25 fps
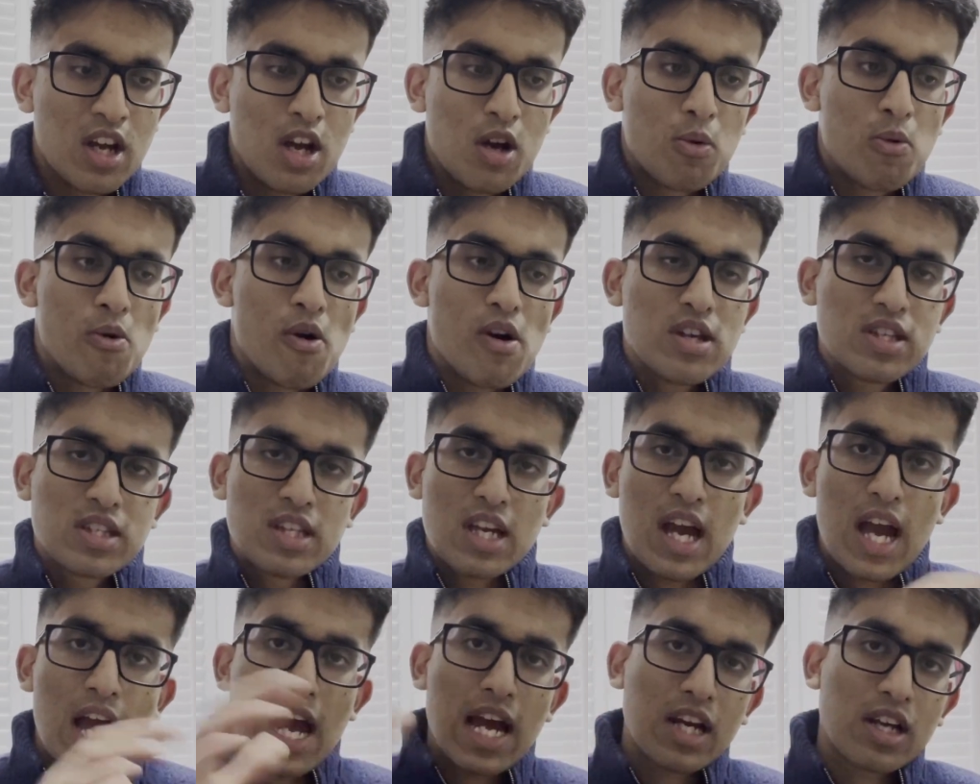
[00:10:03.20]
Whereas
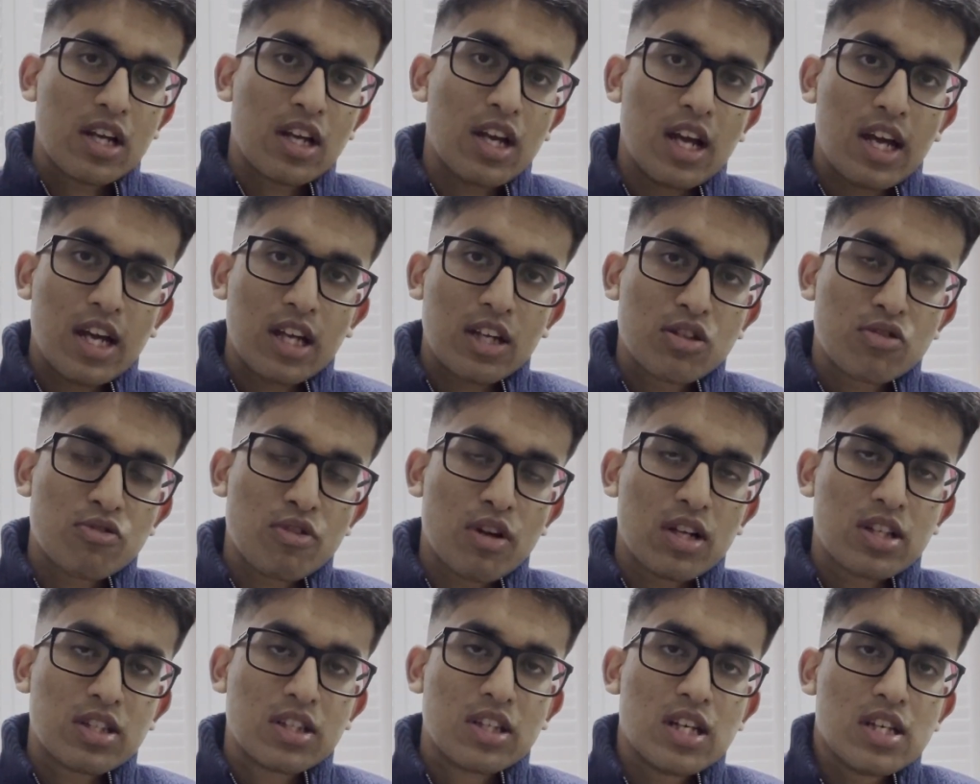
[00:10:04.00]
the
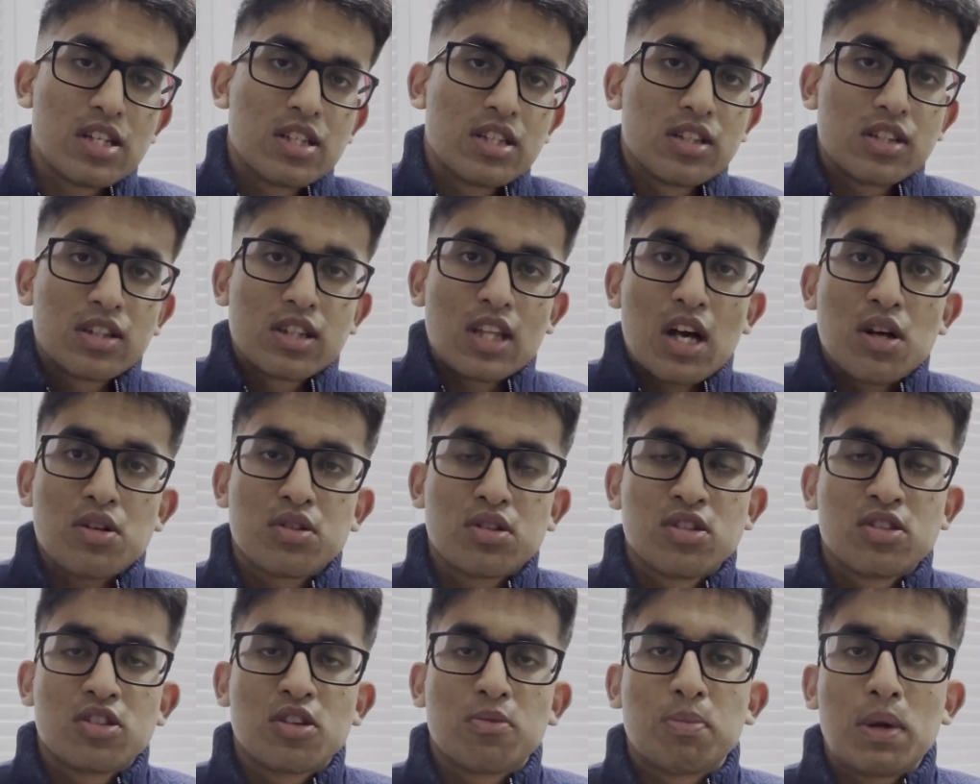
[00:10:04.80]
extract says
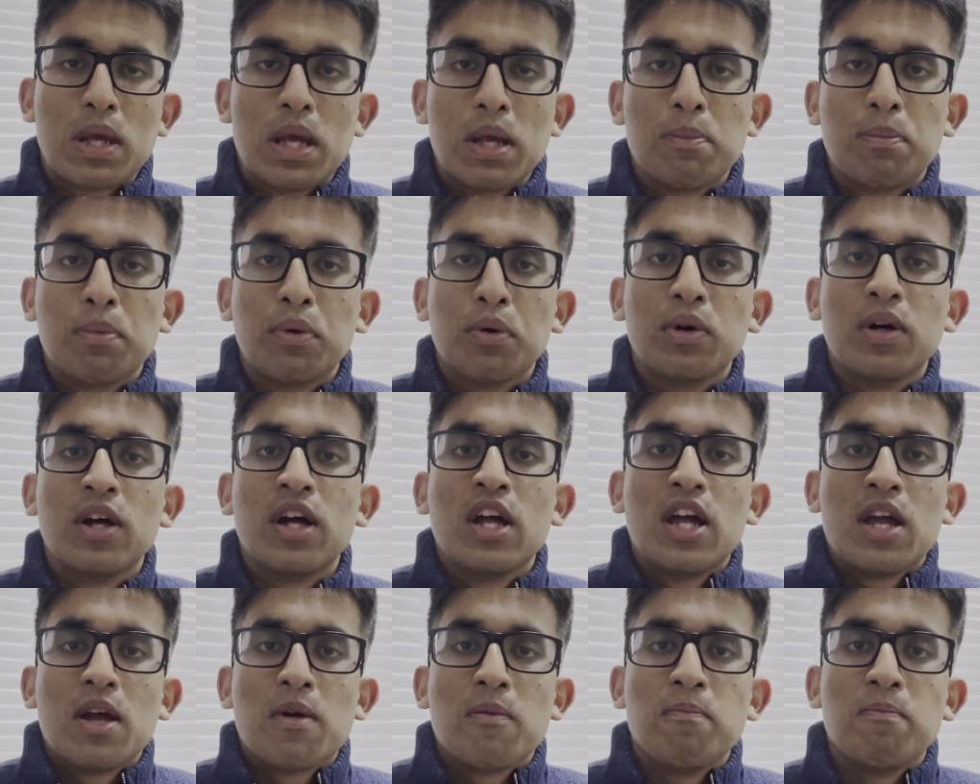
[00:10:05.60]
thousands of people
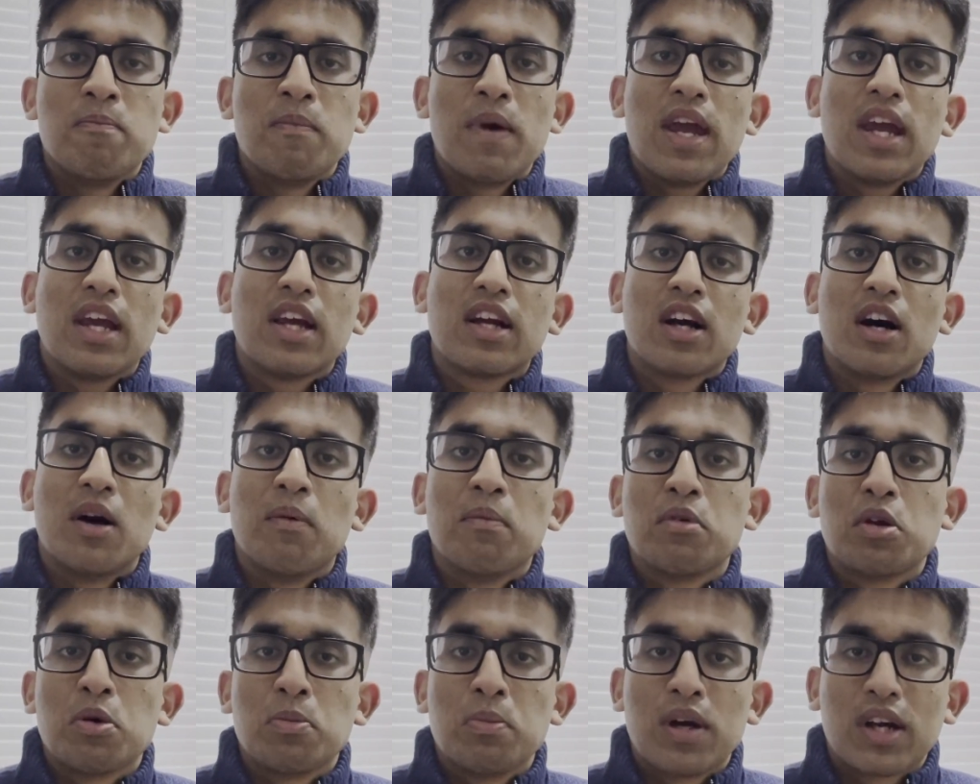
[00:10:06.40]
may
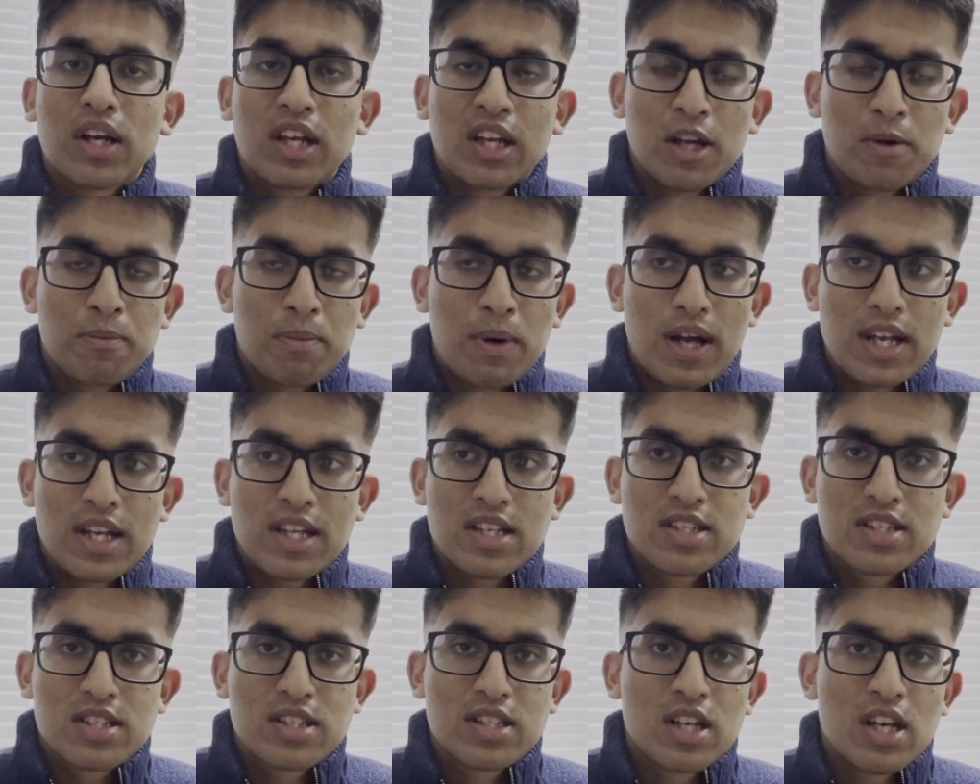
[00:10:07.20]
come to Buckingham
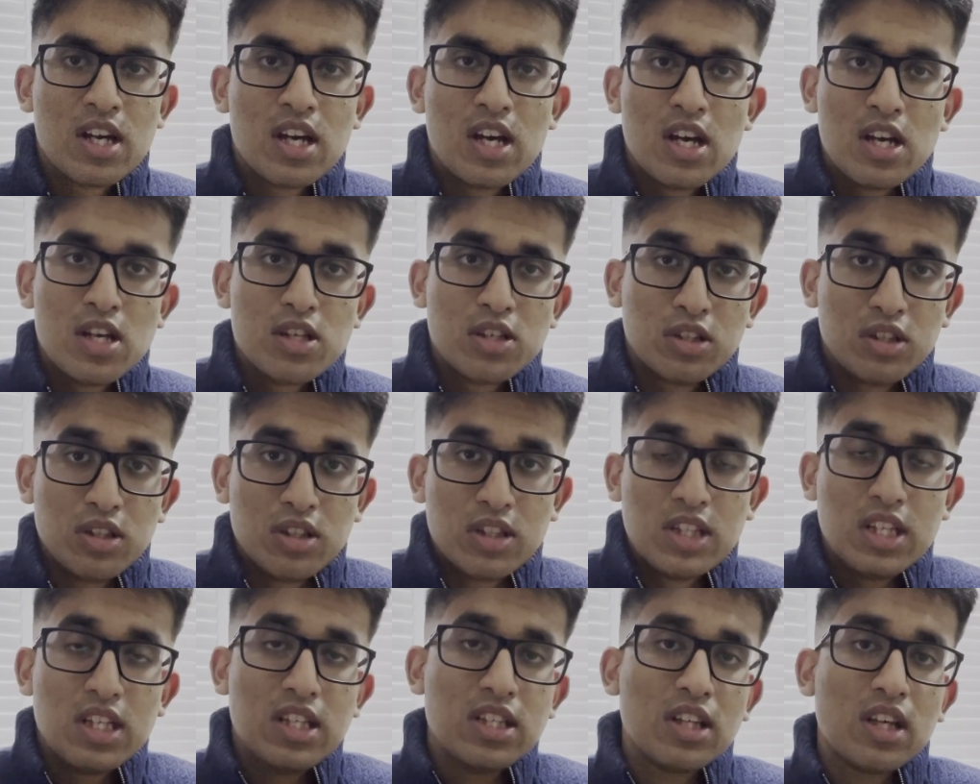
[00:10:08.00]
Palace. So
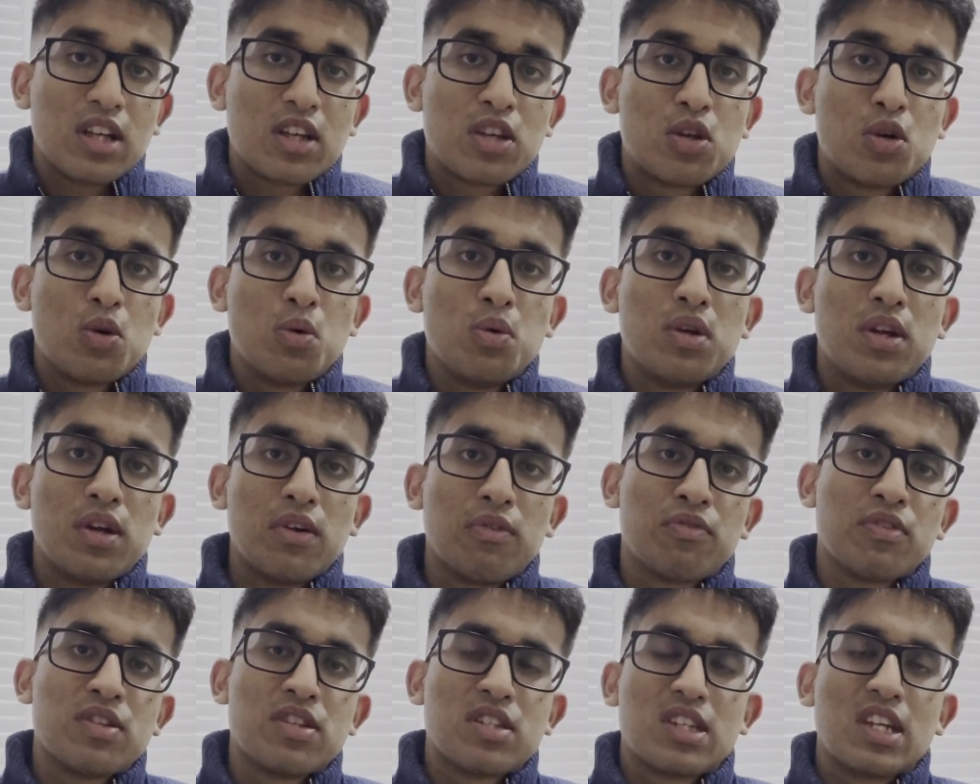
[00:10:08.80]
these are two
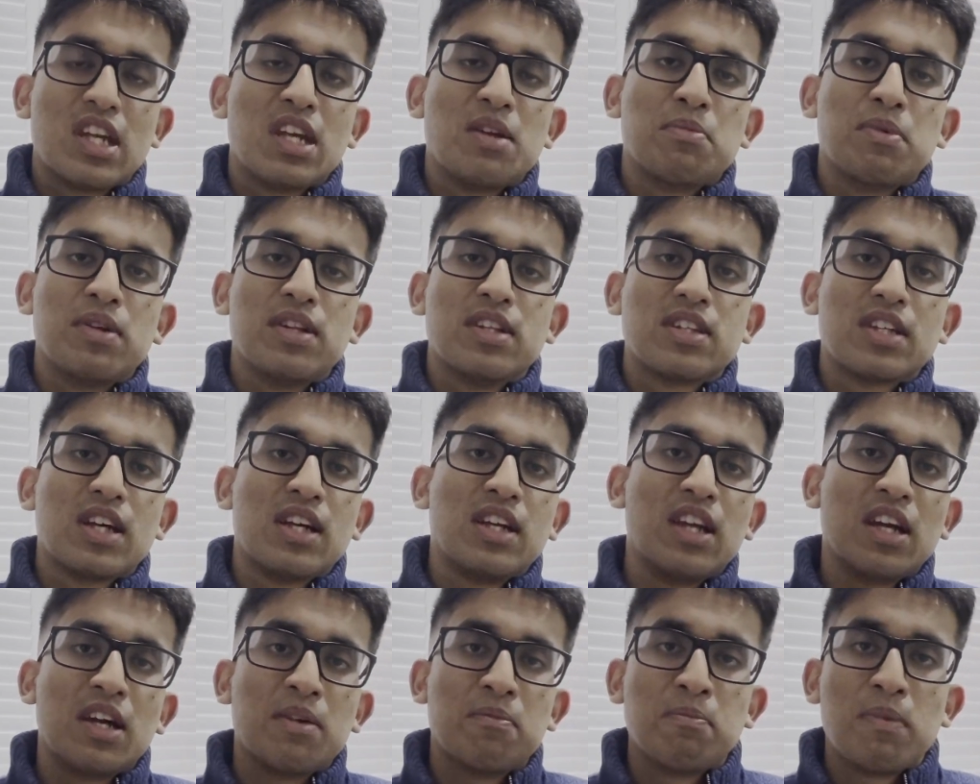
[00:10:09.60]
different statements. The
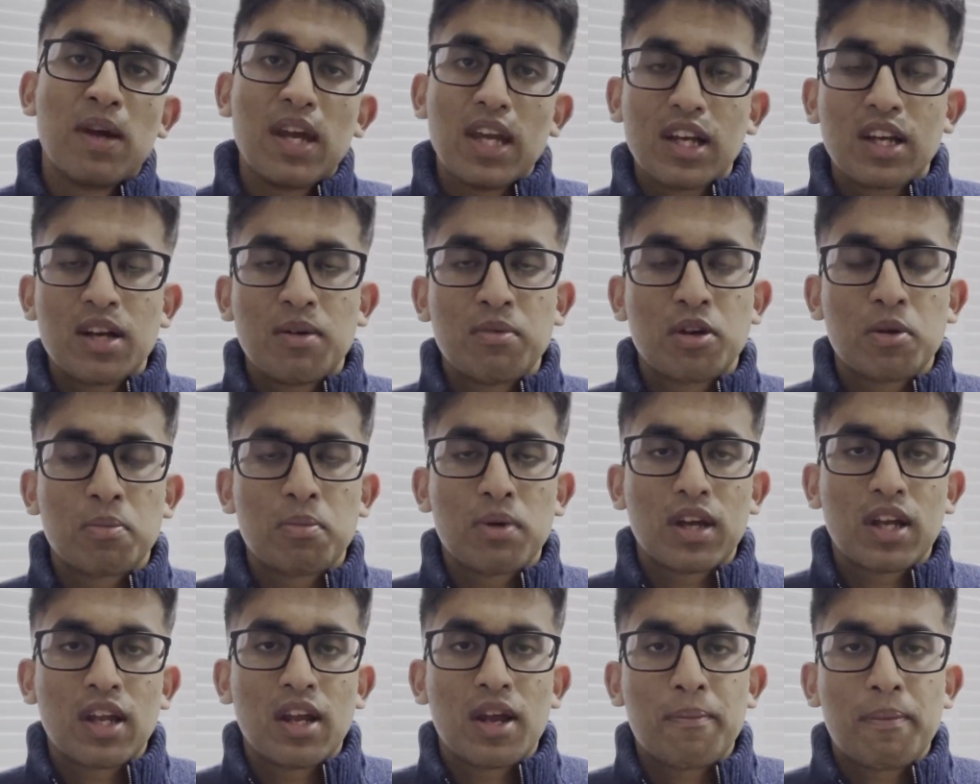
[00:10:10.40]
idea may come to
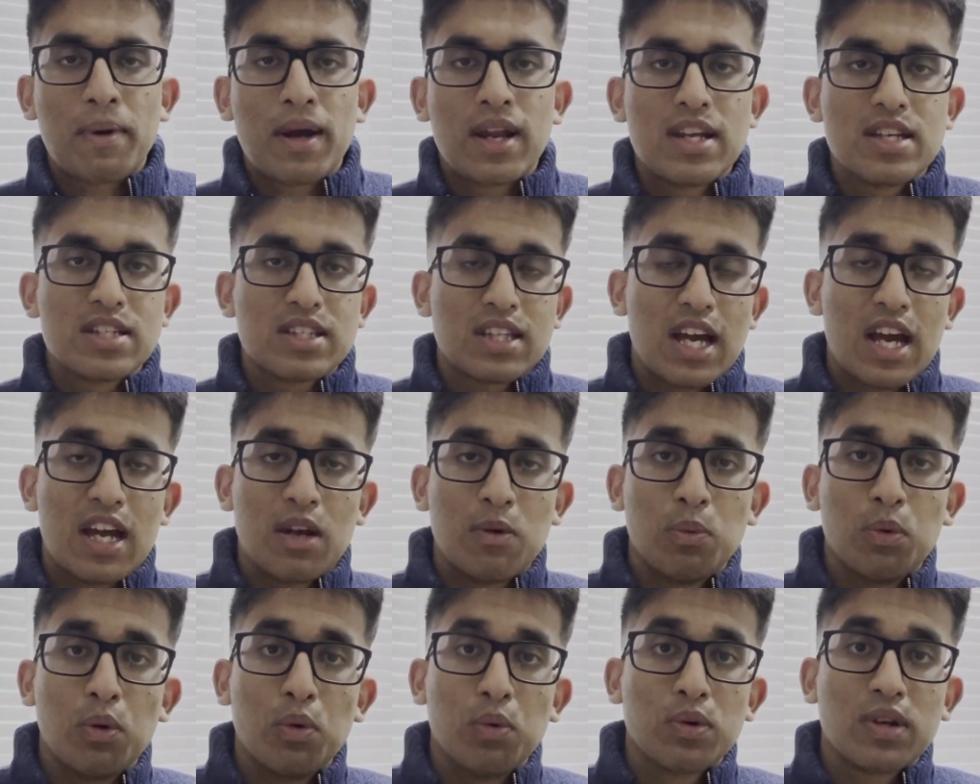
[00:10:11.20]
Buckingham Palace and
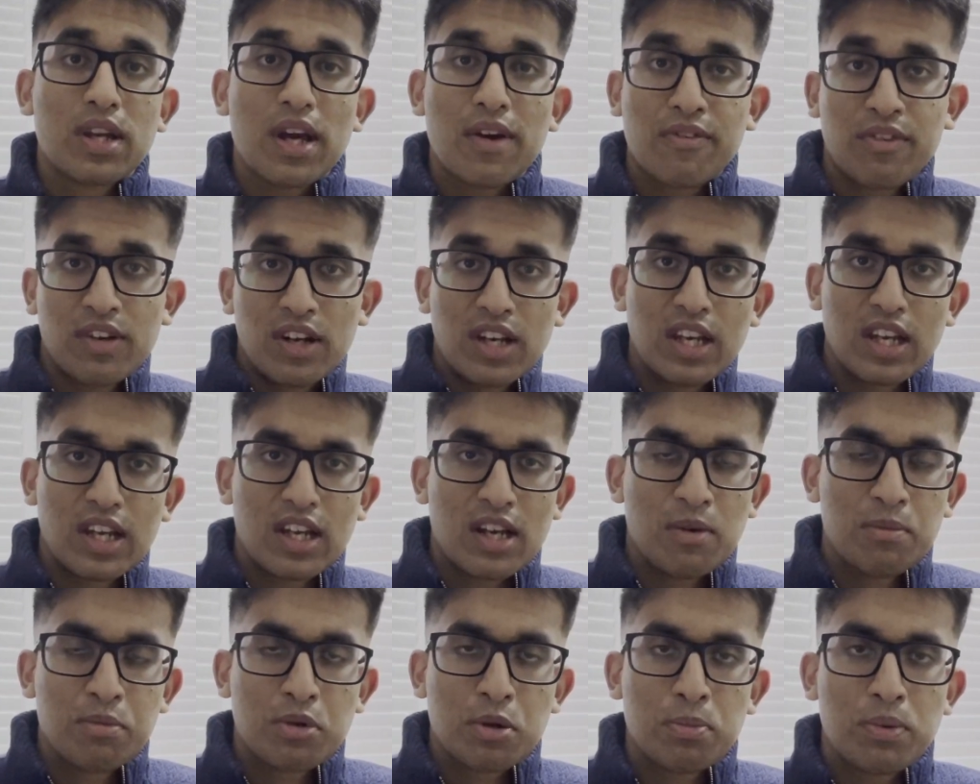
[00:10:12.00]
will definitely
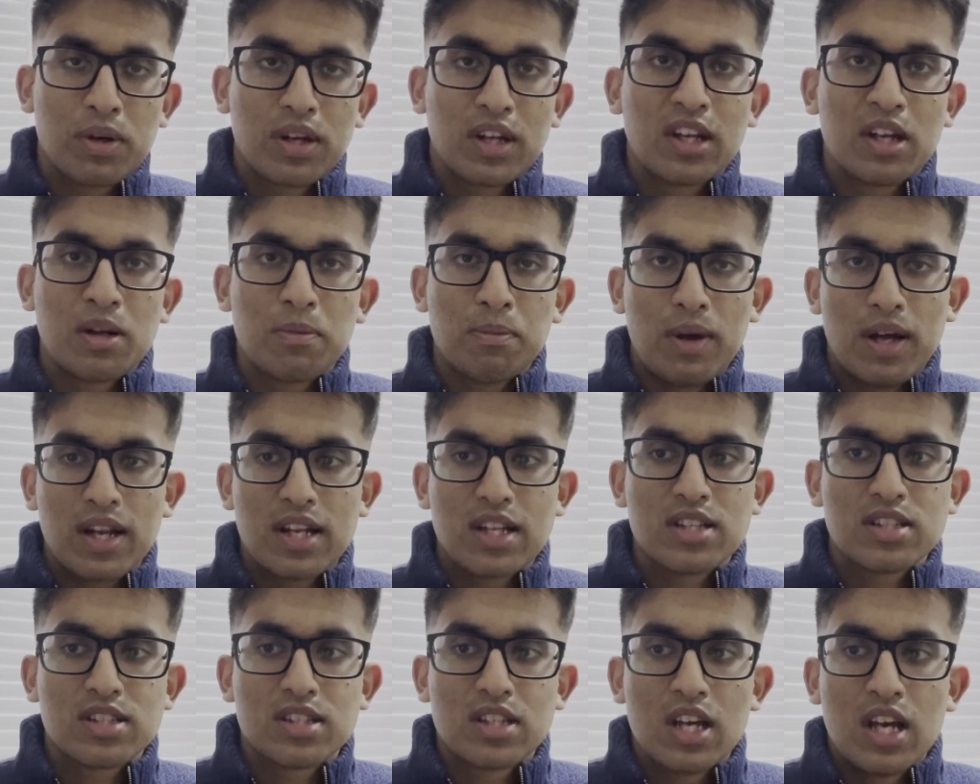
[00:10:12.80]
come to Buckingham
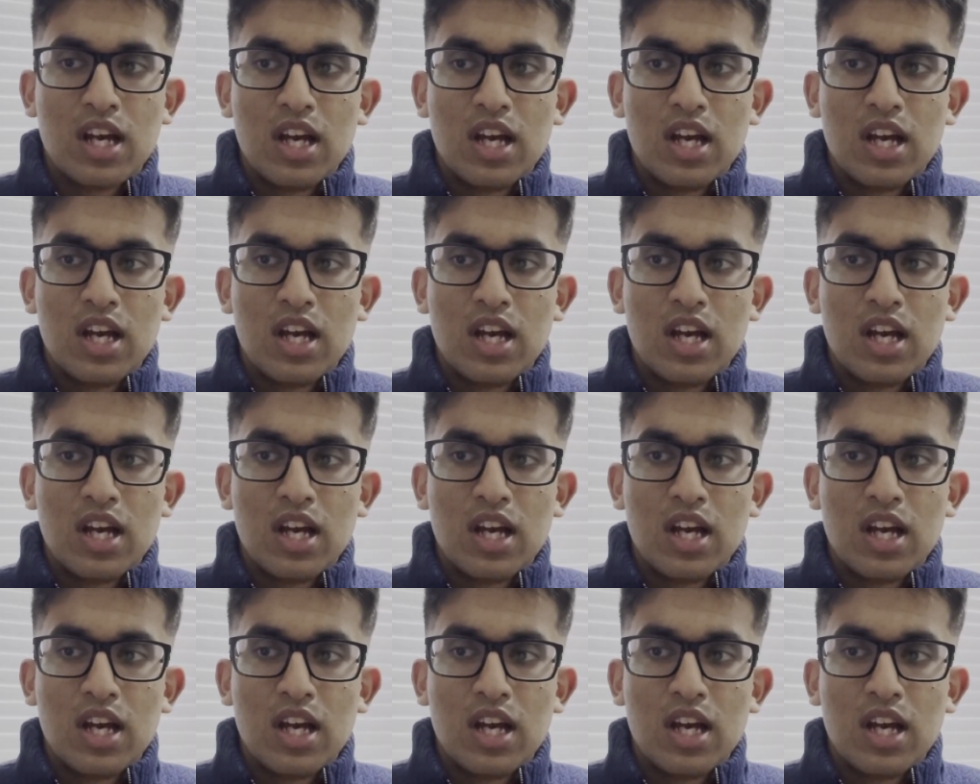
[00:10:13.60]
Palace.